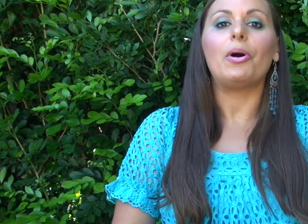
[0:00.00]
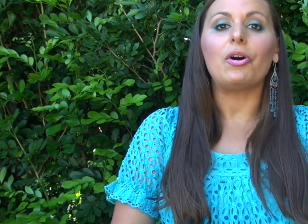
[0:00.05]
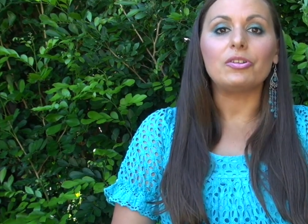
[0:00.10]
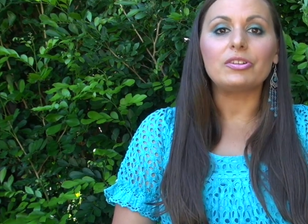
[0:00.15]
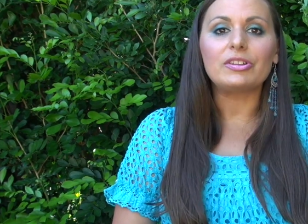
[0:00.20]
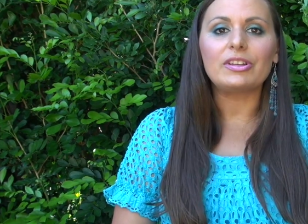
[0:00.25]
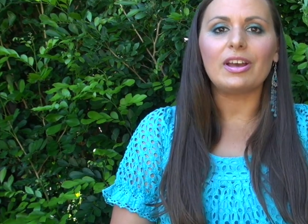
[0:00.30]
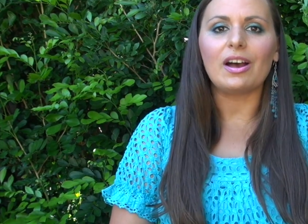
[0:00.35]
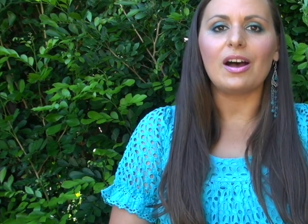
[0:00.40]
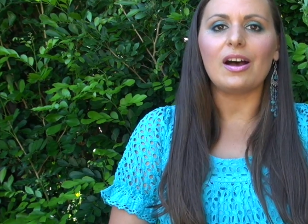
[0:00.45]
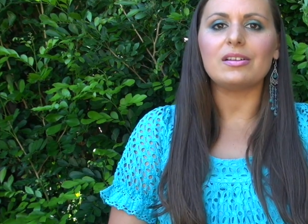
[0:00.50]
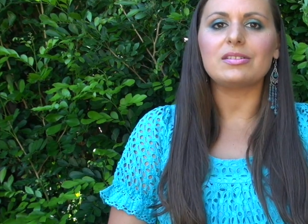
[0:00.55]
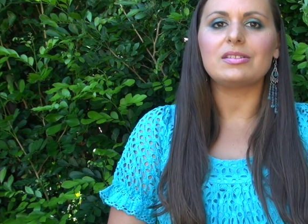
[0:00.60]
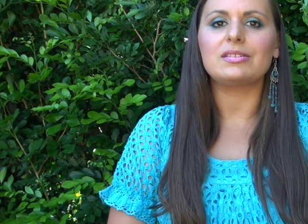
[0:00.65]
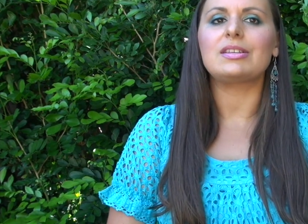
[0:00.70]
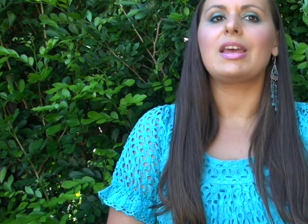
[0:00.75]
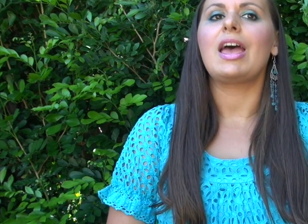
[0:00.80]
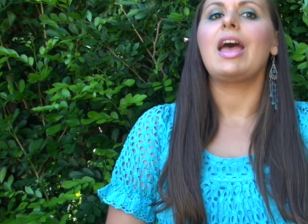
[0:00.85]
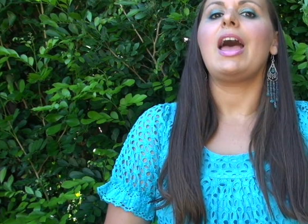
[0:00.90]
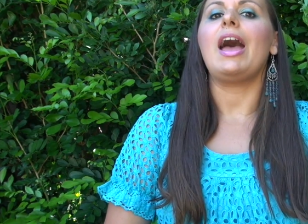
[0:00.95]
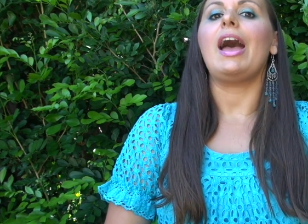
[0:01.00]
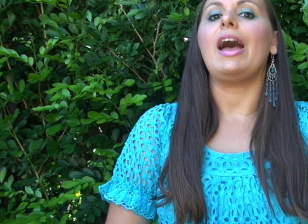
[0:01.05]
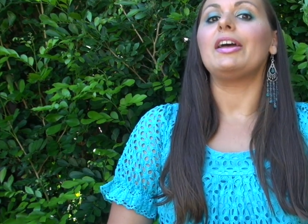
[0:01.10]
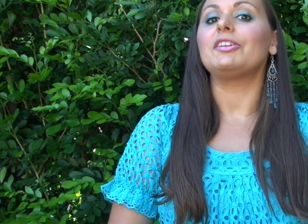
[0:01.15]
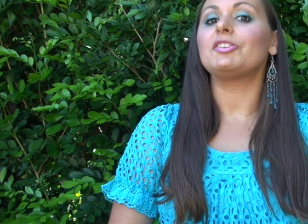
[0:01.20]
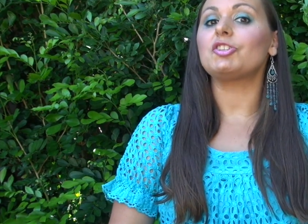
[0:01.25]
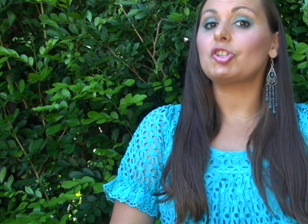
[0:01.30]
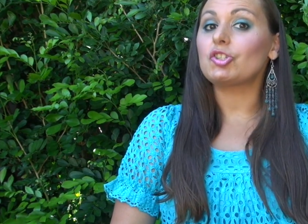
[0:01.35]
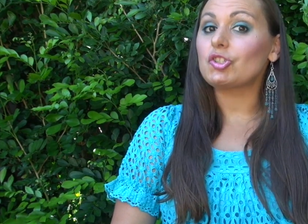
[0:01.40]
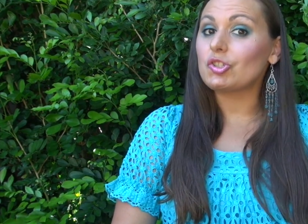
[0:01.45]
podcasts
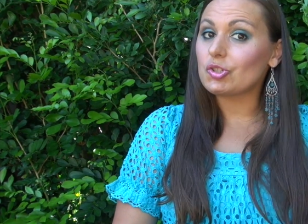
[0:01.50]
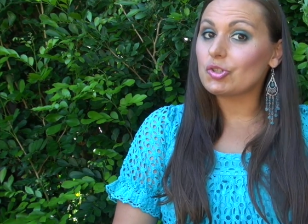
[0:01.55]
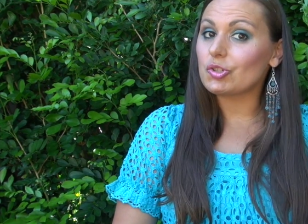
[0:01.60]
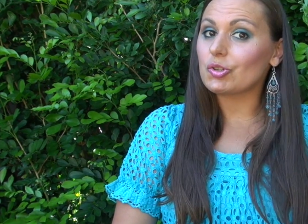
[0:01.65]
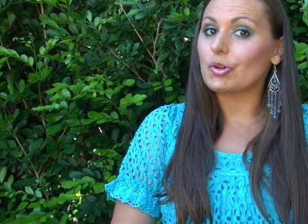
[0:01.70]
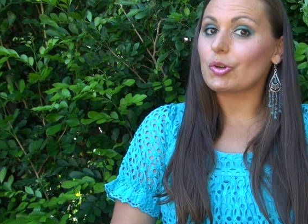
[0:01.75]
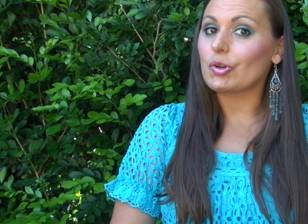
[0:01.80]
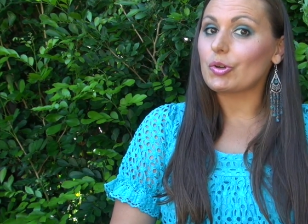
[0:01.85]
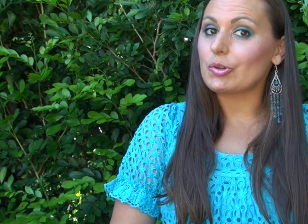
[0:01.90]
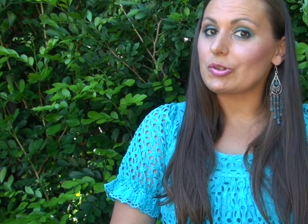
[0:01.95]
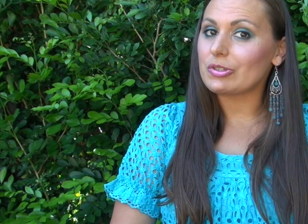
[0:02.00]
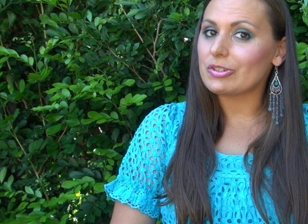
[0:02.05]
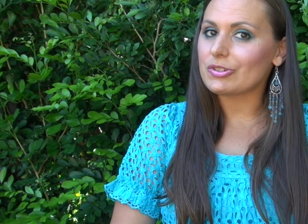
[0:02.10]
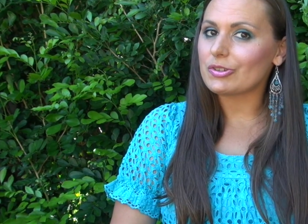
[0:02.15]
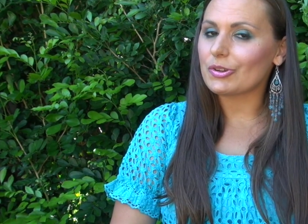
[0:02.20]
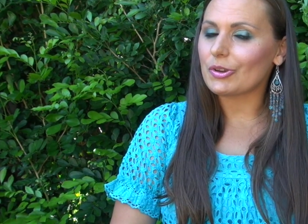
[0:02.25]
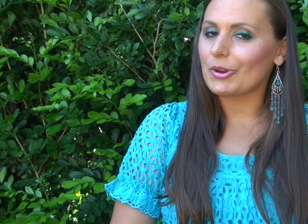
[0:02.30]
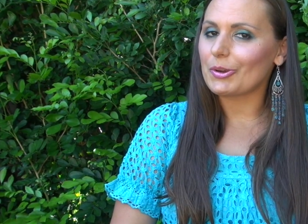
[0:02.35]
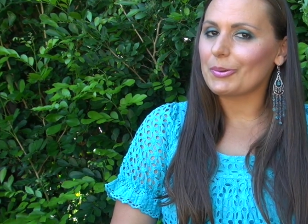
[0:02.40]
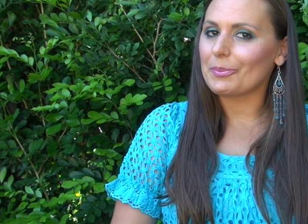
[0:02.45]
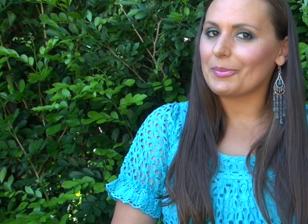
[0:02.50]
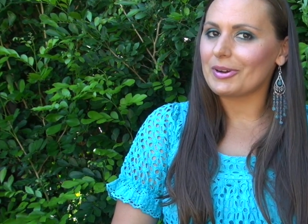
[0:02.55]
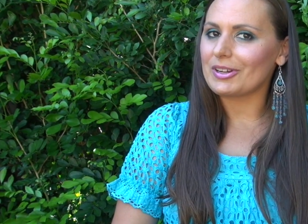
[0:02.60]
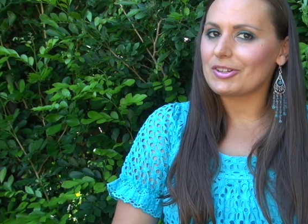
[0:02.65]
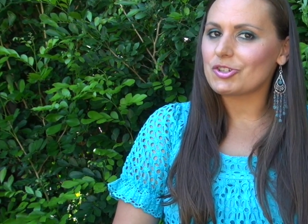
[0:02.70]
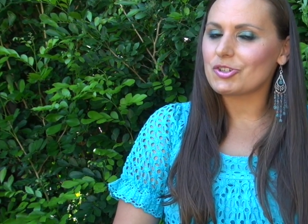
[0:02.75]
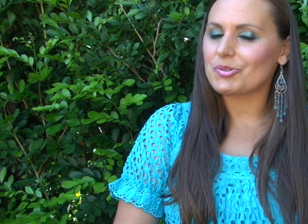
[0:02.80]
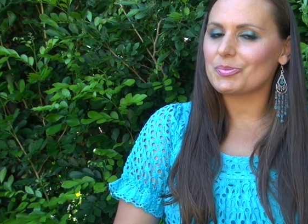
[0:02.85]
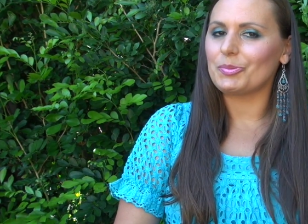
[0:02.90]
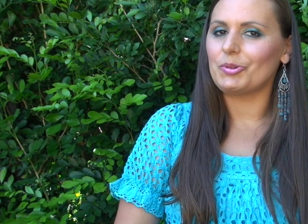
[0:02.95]
and so so
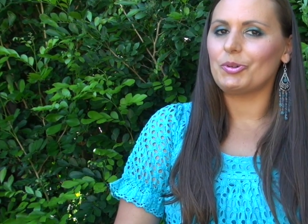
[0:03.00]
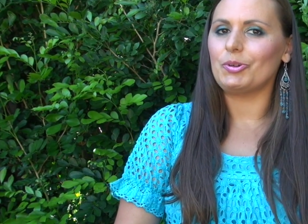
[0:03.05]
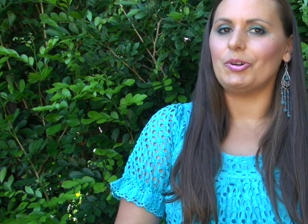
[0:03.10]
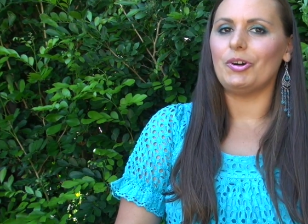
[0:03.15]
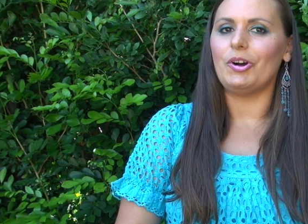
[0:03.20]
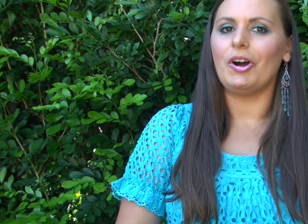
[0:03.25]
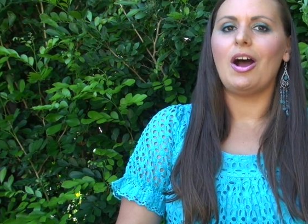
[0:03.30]
much more.